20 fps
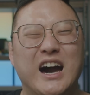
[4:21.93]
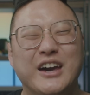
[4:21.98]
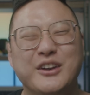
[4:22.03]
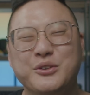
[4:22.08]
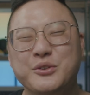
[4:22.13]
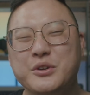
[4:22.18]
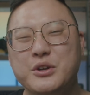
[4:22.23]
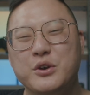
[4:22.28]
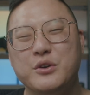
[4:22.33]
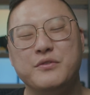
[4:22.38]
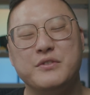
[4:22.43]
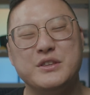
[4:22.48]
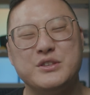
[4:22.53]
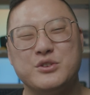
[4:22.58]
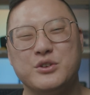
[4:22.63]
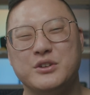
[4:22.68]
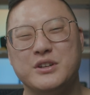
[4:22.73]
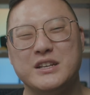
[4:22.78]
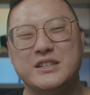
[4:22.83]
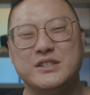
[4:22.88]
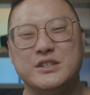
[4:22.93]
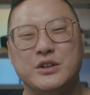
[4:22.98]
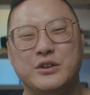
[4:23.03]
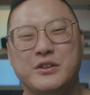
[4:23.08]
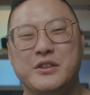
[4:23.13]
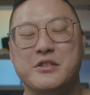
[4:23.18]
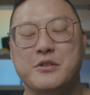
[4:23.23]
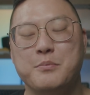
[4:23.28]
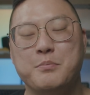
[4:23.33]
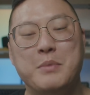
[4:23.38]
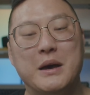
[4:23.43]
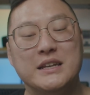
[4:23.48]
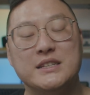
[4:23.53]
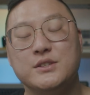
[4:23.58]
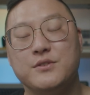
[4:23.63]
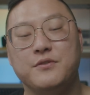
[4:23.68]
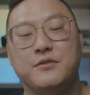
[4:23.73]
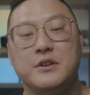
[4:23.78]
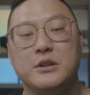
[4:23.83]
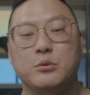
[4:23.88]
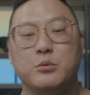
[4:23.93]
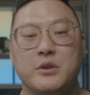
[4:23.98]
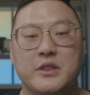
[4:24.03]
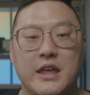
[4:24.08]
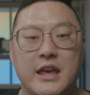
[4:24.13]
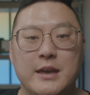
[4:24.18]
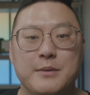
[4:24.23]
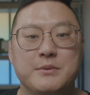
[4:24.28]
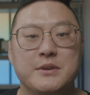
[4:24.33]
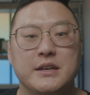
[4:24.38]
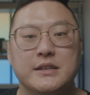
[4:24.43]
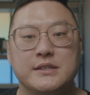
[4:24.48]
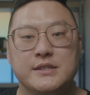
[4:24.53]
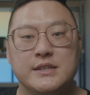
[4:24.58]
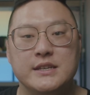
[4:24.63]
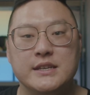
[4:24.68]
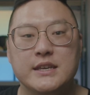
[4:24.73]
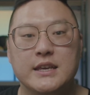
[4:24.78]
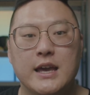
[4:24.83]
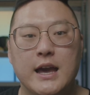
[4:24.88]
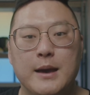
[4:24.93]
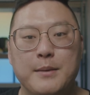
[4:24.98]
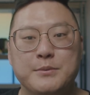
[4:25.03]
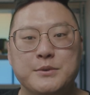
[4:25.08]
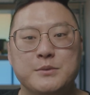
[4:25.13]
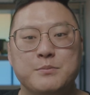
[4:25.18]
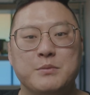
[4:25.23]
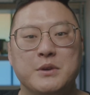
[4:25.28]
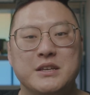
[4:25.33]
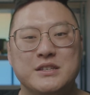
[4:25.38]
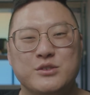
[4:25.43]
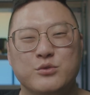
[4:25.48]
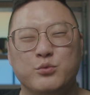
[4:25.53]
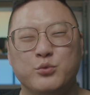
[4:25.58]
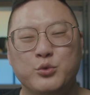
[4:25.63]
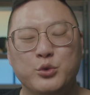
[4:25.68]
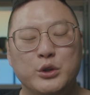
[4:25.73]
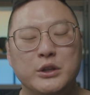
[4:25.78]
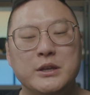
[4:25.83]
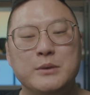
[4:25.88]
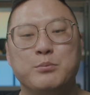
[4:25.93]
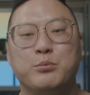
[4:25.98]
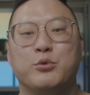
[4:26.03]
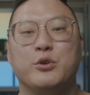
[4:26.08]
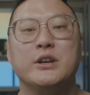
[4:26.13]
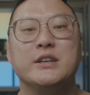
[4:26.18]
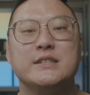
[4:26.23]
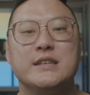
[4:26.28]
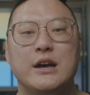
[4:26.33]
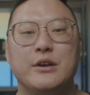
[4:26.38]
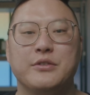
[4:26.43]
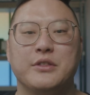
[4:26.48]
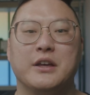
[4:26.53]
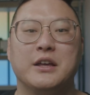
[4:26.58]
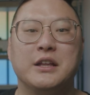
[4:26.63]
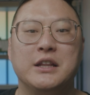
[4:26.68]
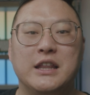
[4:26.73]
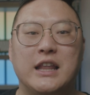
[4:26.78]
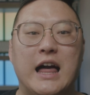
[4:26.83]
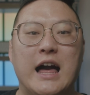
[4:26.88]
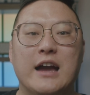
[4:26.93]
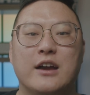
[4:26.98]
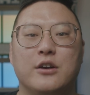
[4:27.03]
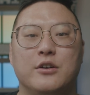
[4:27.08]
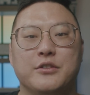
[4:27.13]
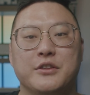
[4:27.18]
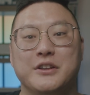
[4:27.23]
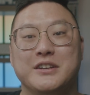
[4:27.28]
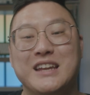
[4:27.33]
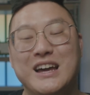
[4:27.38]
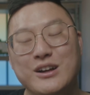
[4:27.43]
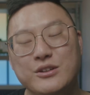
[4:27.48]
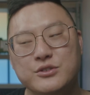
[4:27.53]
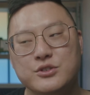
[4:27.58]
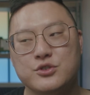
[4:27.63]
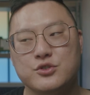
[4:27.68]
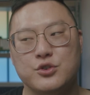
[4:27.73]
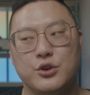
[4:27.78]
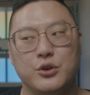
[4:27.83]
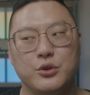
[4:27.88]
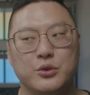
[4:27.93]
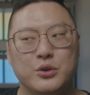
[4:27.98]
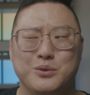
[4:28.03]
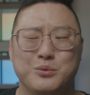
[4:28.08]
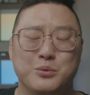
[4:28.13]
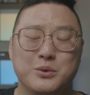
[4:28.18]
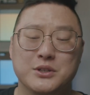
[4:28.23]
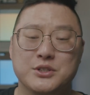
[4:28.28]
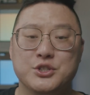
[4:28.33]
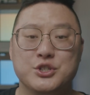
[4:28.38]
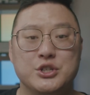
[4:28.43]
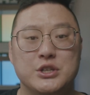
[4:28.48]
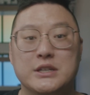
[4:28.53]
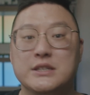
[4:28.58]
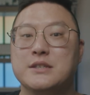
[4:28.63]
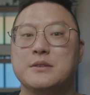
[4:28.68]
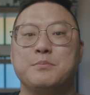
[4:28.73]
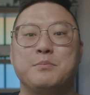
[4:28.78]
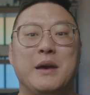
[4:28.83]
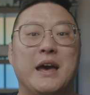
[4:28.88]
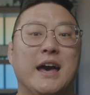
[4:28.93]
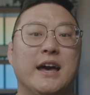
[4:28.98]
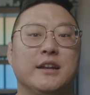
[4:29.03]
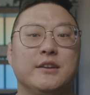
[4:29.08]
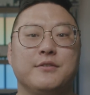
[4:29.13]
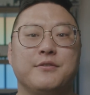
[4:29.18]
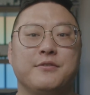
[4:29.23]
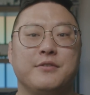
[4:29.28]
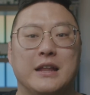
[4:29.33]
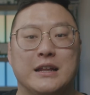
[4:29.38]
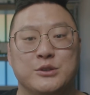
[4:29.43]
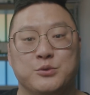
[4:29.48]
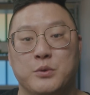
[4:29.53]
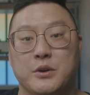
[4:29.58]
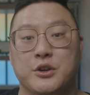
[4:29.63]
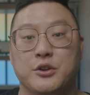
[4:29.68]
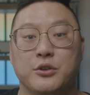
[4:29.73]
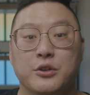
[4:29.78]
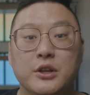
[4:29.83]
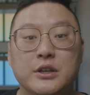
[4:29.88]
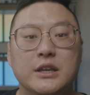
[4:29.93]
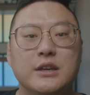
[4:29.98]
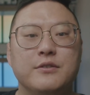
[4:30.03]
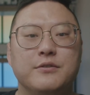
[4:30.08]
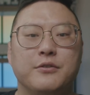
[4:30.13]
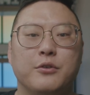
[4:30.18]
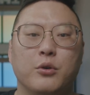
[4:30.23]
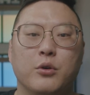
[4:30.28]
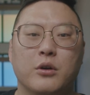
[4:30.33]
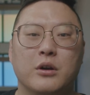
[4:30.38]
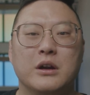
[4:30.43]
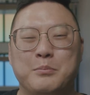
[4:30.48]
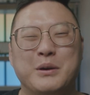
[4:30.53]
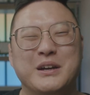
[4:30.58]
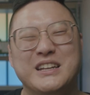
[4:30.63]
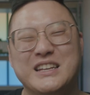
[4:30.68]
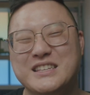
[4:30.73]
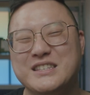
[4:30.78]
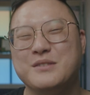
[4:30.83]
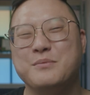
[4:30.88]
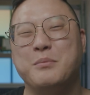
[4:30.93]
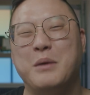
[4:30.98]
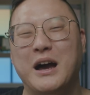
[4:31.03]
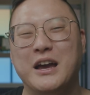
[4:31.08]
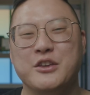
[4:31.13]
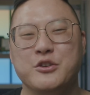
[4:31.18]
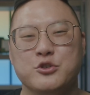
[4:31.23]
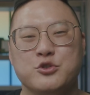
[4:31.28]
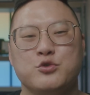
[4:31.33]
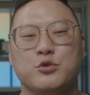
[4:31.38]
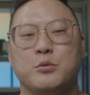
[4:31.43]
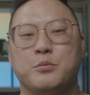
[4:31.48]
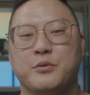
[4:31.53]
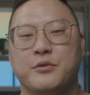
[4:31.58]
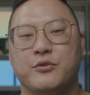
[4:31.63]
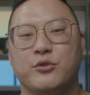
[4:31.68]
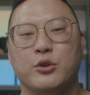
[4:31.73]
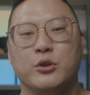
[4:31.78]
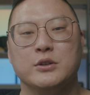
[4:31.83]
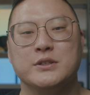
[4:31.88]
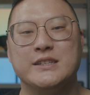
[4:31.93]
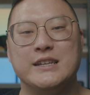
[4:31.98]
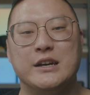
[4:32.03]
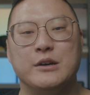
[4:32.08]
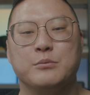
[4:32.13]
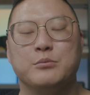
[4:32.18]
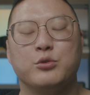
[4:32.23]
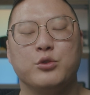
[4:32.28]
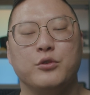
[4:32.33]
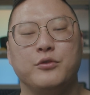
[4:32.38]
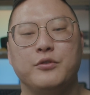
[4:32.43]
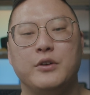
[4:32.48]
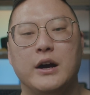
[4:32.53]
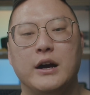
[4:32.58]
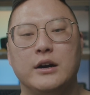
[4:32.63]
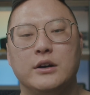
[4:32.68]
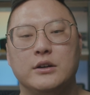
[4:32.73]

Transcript: I don't know if these are necessarily the best fit with ABS keycaps because it really brings out the clack on the downstroke, which isn't bad if that's what you're looking for, but isn't my usual preferred sound profile.